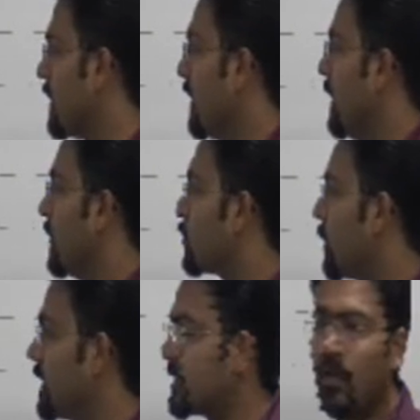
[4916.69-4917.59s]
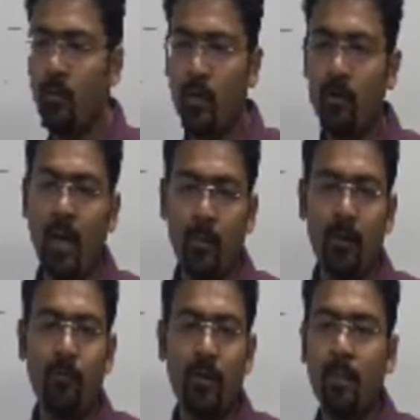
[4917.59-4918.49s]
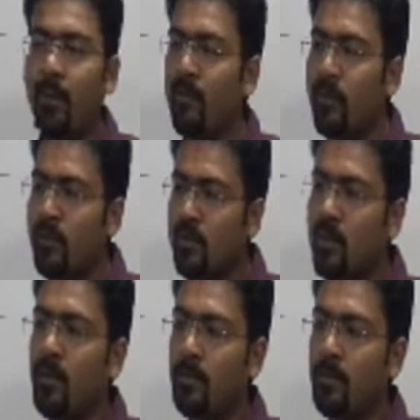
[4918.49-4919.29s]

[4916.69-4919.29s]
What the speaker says: So basically what will happen if, for example, if you're just, for